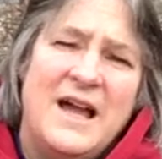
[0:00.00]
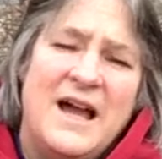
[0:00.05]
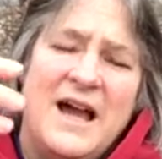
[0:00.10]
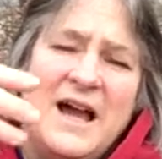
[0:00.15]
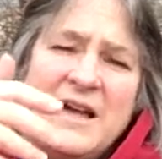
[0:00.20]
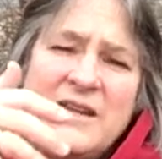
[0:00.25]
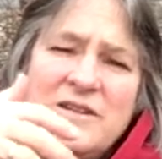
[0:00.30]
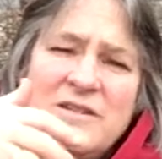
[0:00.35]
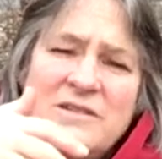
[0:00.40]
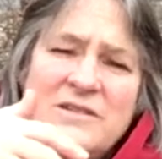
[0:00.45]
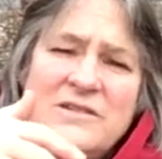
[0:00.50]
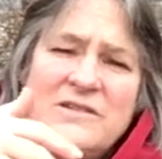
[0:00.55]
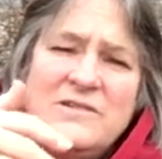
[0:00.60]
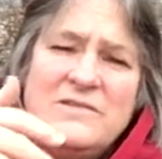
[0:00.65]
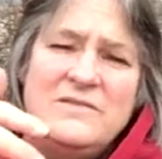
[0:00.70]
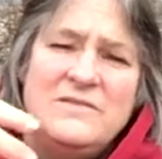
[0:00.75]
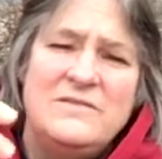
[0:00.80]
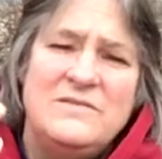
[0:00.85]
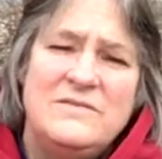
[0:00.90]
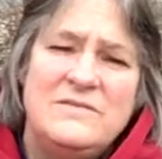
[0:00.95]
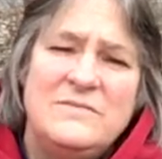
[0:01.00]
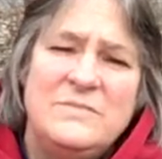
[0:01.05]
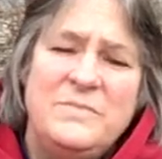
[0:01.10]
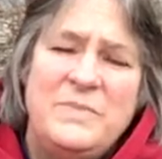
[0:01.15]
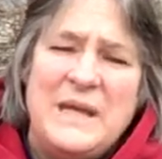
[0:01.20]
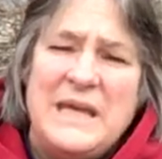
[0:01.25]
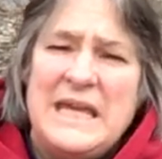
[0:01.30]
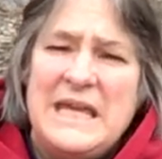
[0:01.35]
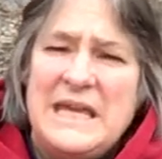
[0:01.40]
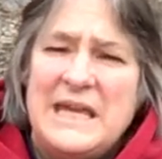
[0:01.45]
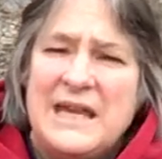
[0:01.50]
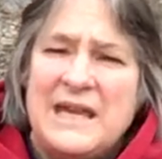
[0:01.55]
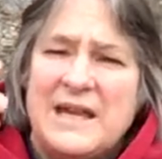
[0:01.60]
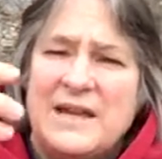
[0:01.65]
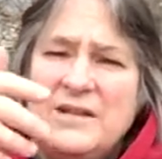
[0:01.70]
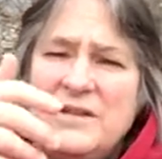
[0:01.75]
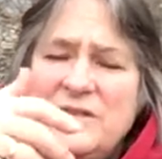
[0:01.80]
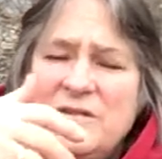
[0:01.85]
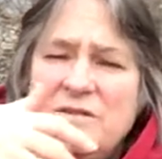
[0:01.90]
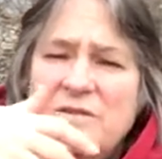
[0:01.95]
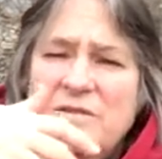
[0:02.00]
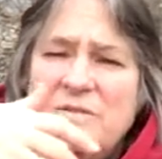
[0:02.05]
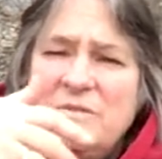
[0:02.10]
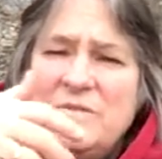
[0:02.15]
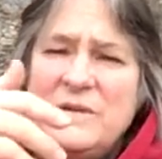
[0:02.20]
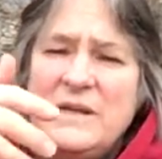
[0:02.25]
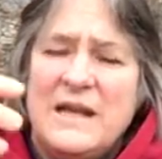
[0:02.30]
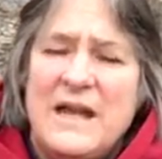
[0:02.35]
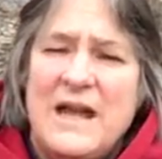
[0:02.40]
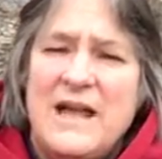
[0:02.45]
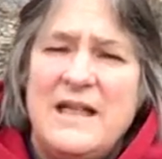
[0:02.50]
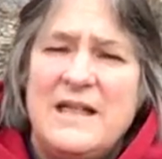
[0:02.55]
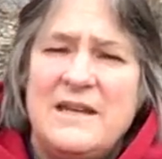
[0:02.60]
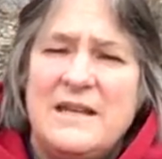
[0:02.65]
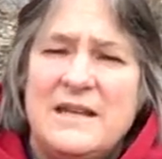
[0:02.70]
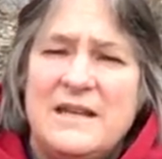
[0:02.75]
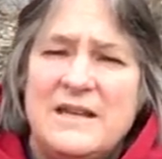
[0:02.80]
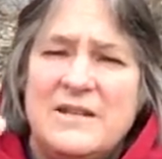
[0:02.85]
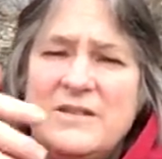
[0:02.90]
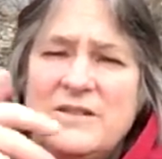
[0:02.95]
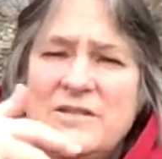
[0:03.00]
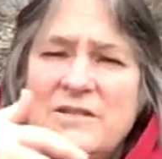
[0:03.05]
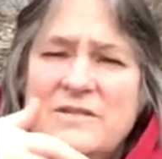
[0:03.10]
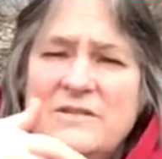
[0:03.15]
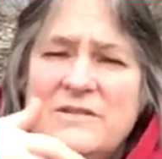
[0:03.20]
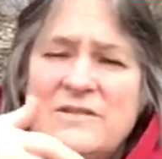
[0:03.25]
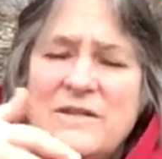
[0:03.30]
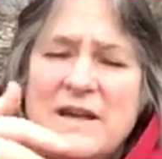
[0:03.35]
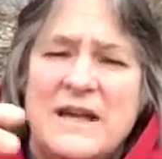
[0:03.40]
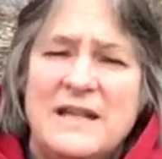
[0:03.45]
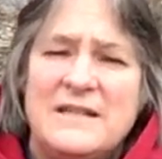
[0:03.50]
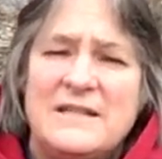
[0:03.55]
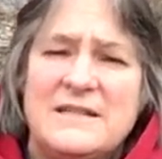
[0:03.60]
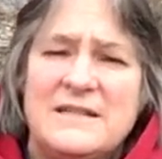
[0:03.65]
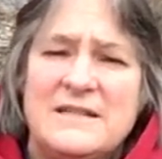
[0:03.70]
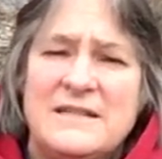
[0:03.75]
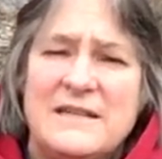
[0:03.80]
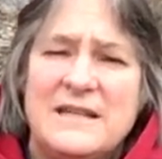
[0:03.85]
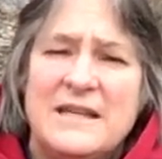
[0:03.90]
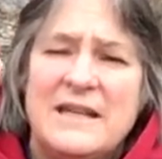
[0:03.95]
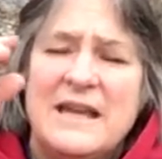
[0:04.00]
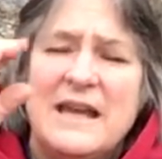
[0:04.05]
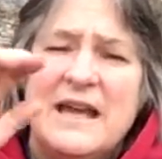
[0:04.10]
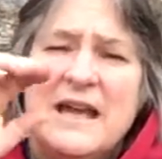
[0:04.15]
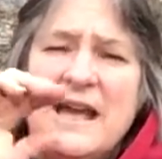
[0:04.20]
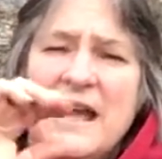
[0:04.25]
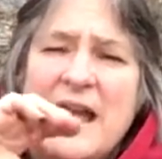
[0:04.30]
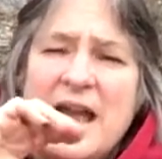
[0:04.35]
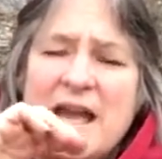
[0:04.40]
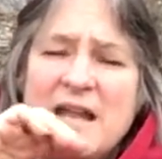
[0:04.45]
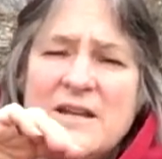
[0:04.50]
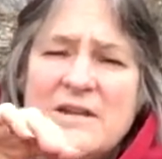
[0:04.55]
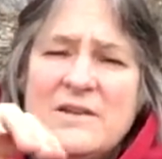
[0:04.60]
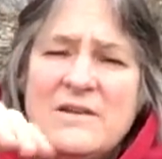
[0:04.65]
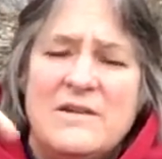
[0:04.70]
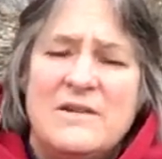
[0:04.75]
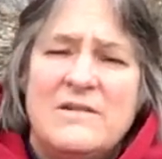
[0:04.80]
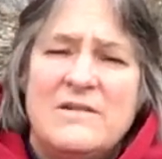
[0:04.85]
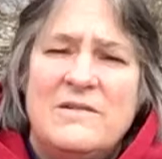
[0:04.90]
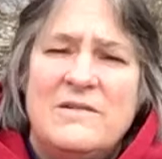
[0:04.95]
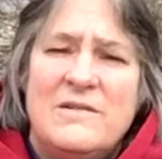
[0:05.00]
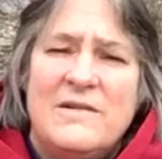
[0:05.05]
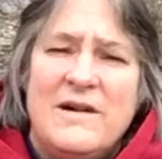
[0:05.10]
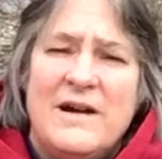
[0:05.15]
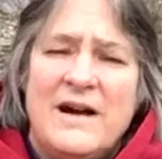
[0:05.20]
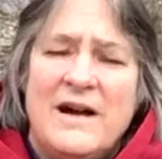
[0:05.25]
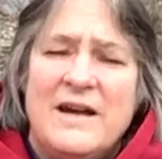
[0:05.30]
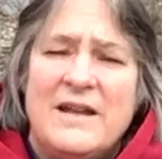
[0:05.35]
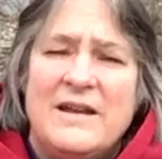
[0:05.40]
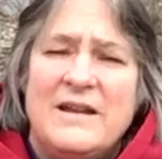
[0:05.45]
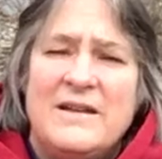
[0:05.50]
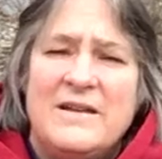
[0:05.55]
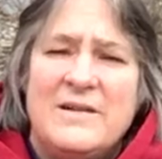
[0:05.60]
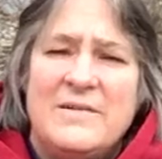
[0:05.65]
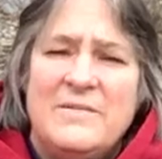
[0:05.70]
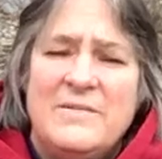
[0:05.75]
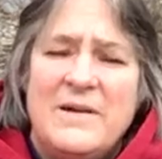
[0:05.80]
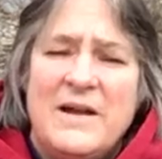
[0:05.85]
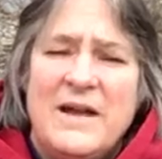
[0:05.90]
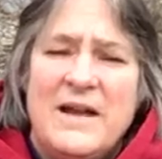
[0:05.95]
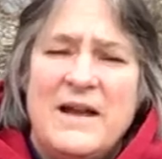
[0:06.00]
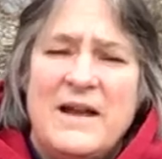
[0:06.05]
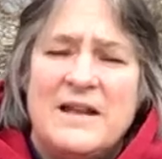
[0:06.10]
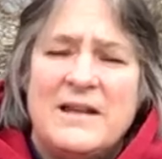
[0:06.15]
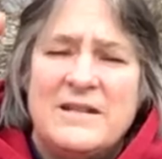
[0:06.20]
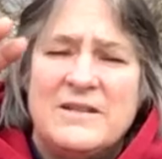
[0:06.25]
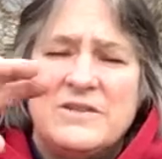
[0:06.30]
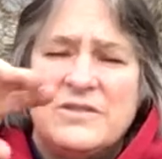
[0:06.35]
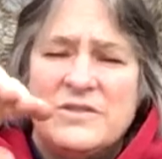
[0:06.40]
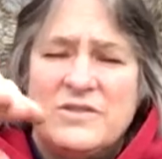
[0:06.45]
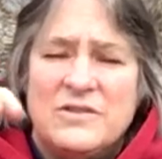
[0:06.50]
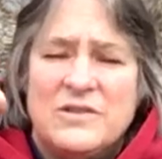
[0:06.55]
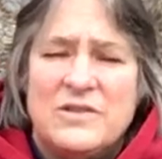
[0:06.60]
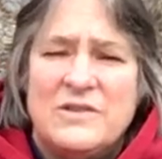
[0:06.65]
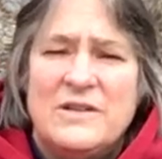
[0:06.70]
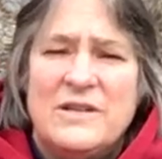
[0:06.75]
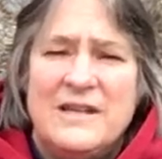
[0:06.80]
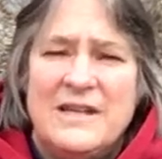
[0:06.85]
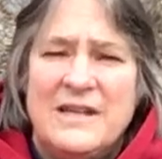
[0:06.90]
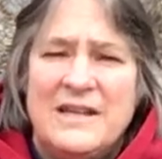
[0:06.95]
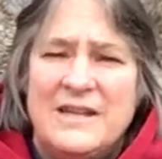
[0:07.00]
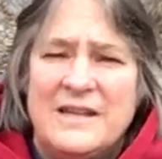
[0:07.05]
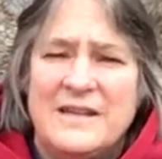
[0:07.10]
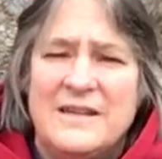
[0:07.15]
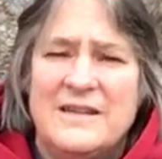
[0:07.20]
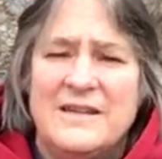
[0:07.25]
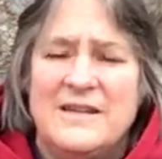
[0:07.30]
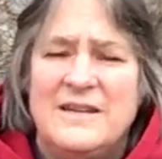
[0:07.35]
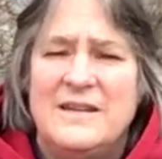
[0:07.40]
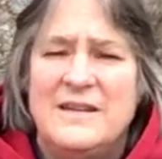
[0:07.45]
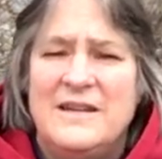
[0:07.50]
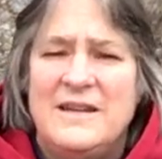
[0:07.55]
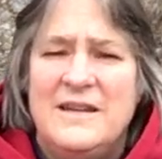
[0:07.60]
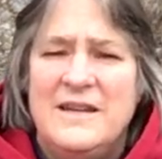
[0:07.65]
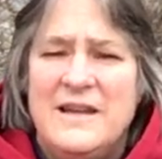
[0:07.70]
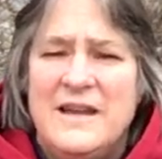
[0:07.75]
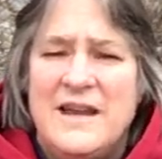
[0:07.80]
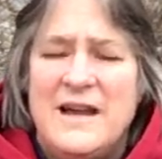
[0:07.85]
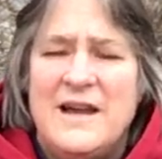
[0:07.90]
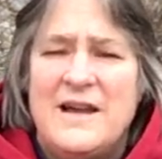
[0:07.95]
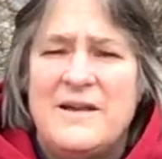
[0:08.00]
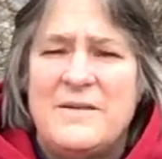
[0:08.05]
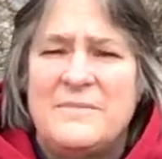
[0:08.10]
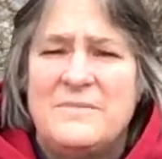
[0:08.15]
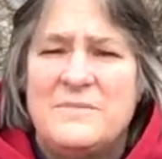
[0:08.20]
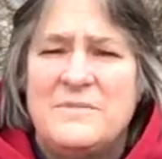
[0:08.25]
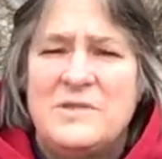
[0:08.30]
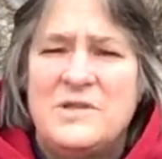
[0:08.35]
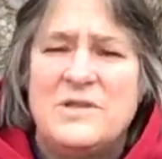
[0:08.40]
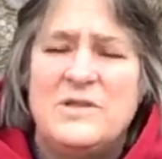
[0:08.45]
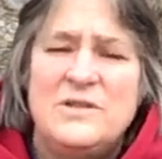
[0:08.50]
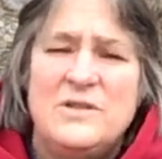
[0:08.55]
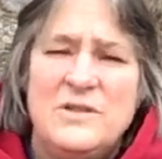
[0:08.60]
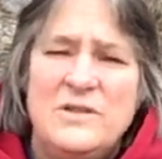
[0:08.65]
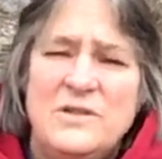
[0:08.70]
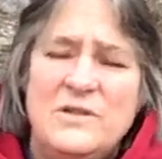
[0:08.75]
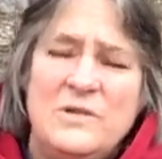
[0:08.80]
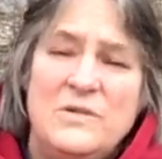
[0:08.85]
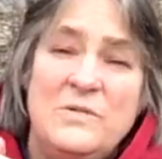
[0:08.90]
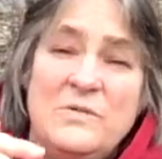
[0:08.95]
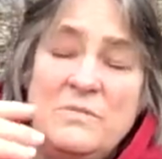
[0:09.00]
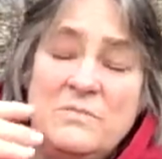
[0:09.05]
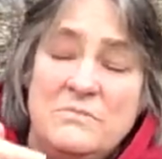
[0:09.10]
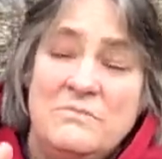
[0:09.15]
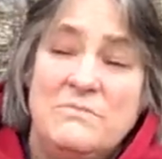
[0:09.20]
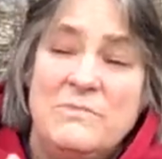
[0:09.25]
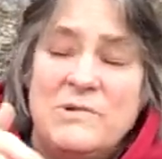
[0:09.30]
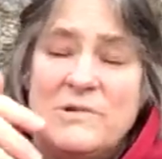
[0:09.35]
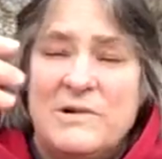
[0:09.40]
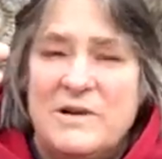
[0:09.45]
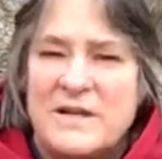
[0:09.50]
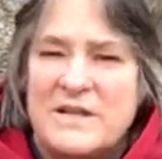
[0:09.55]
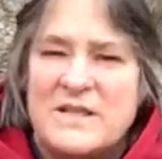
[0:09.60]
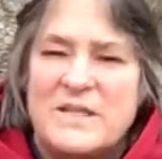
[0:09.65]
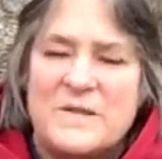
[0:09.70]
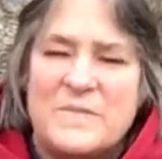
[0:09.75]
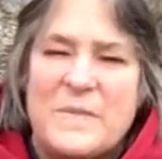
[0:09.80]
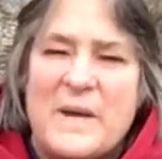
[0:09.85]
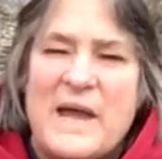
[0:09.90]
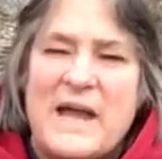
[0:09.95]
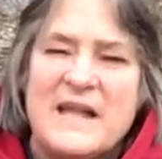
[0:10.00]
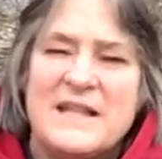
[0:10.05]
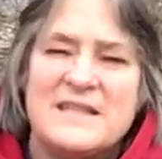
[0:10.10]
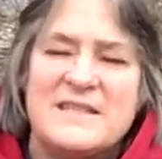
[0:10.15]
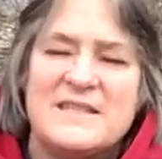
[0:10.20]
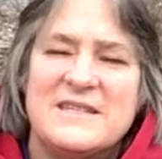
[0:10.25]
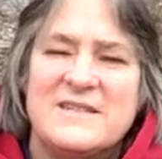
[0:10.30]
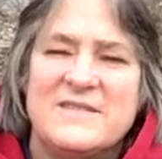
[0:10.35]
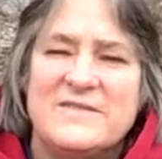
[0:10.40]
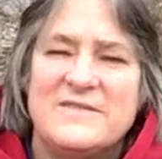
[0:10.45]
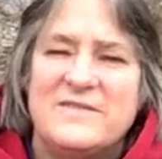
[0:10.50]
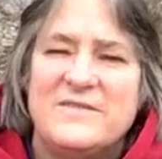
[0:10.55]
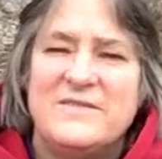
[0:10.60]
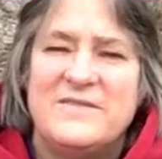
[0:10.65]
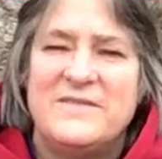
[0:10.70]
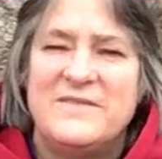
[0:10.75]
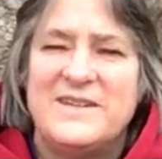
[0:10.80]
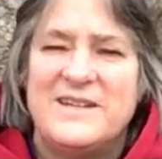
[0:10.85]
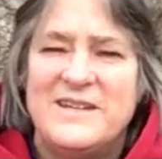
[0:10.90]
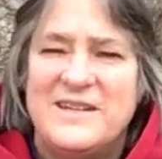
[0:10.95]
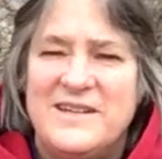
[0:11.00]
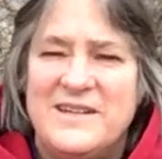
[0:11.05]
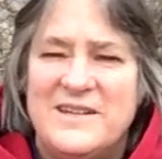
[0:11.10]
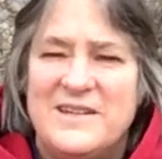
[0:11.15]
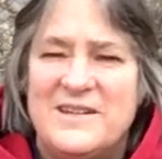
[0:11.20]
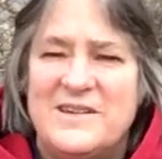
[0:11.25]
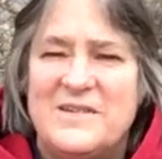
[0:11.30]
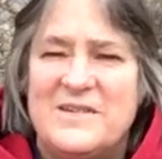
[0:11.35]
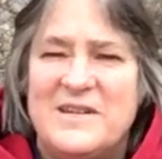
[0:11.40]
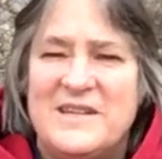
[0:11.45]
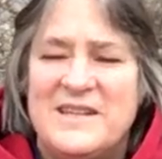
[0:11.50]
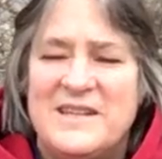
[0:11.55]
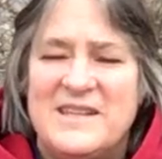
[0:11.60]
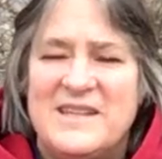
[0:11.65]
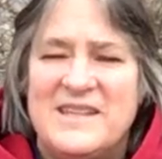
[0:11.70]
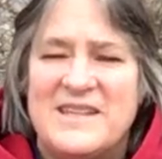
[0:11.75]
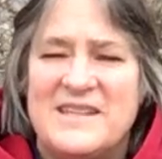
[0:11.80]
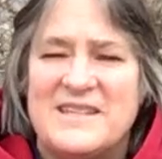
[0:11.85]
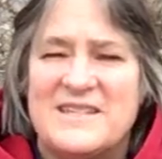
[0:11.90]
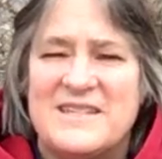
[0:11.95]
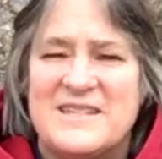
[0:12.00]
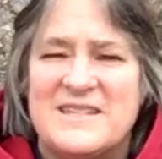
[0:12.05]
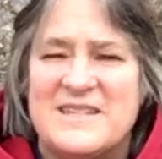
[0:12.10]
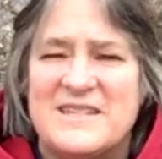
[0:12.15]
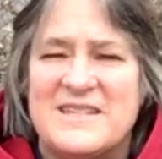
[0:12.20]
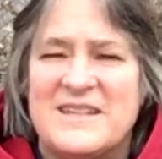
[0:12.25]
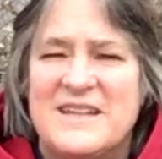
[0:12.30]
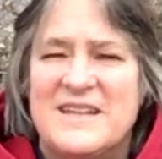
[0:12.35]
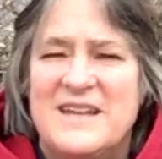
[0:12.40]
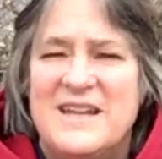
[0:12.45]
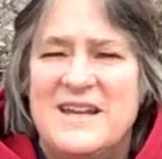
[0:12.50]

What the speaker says: a new being, a new reality, a new entity, and go on away on its journey to new, more expansive, in this